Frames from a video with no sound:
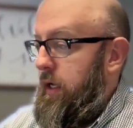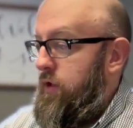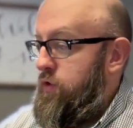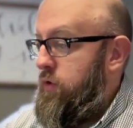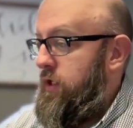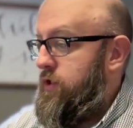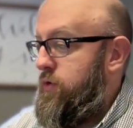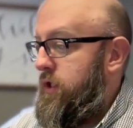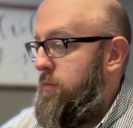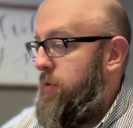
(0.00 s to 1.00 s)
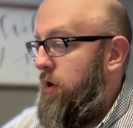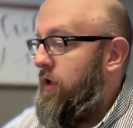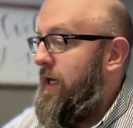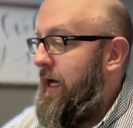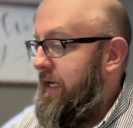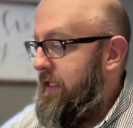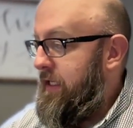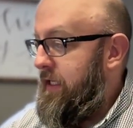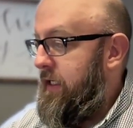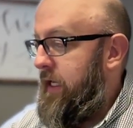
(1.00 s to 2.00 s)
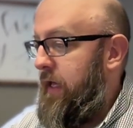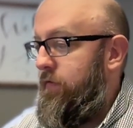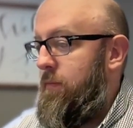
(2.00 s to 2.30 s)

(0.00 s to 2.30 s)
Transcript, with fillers: And Julius treated Paul kindly and gave